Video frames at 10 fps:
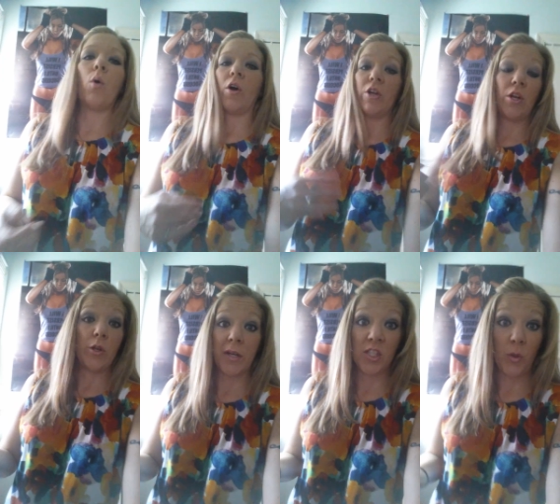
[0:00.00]
or you know,
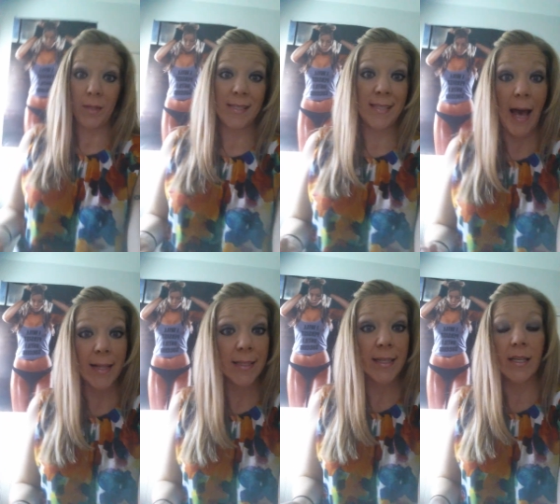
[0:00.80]
you can do a
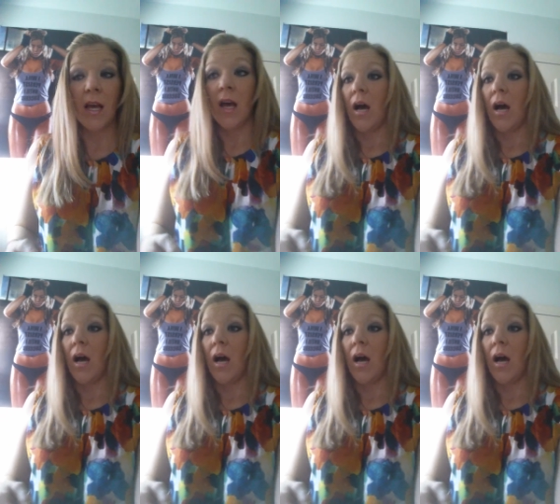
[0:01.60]
salad.